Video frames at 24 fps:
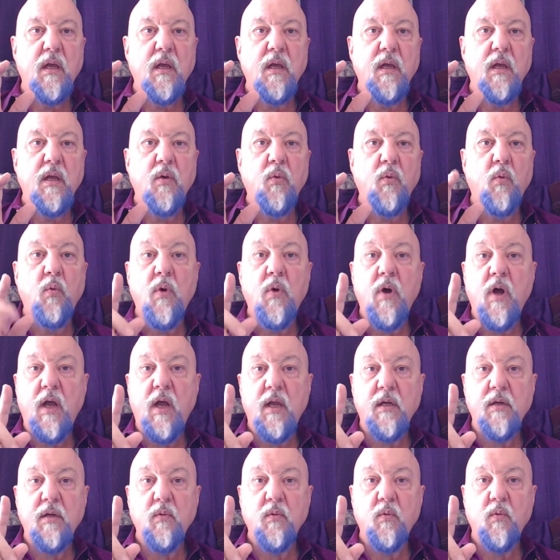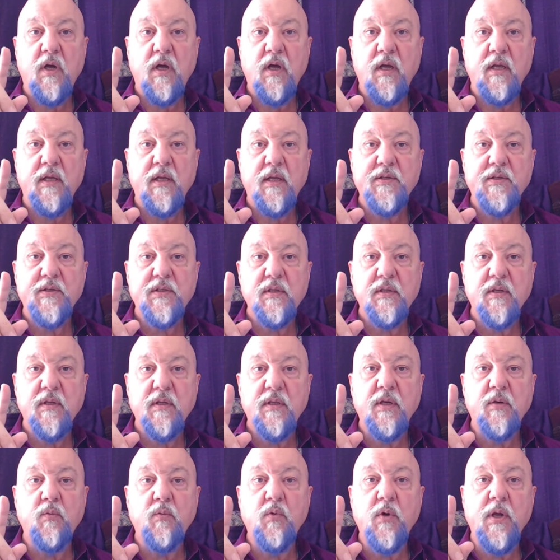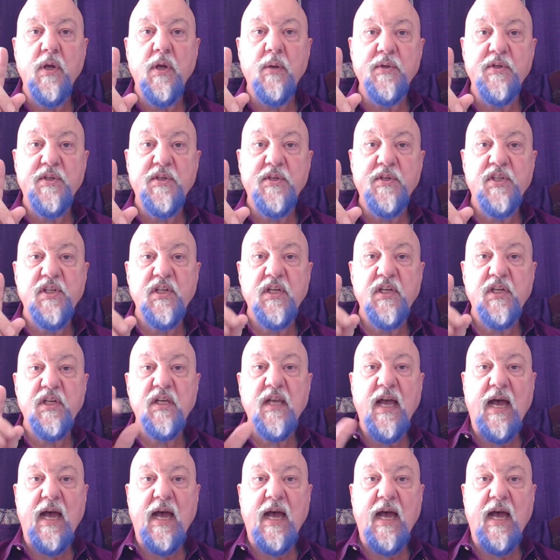One was that we would see